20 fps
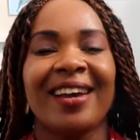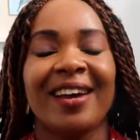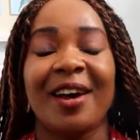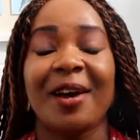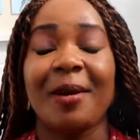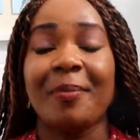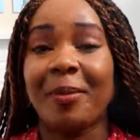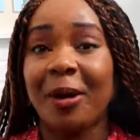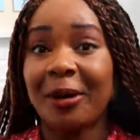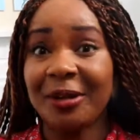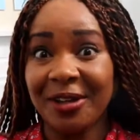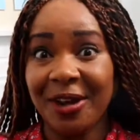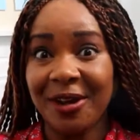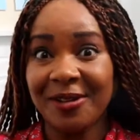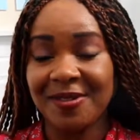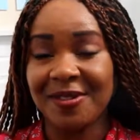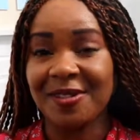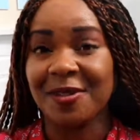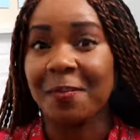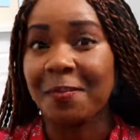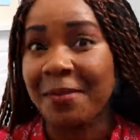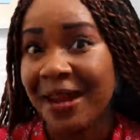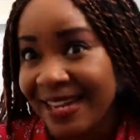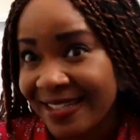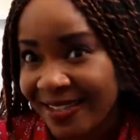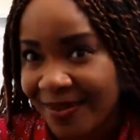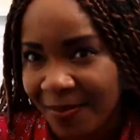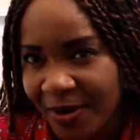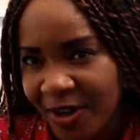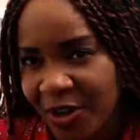Her podcast is
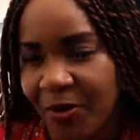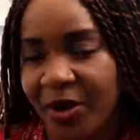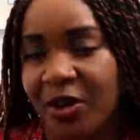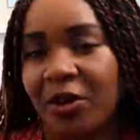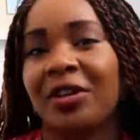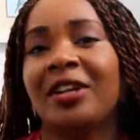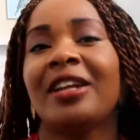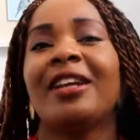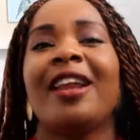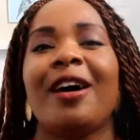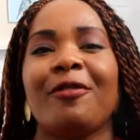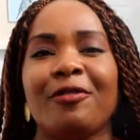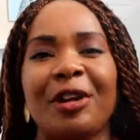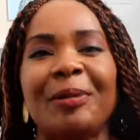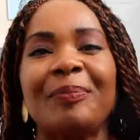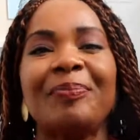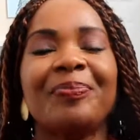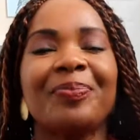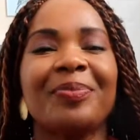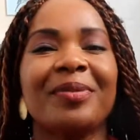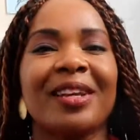amazing, by the way. You're going to love it.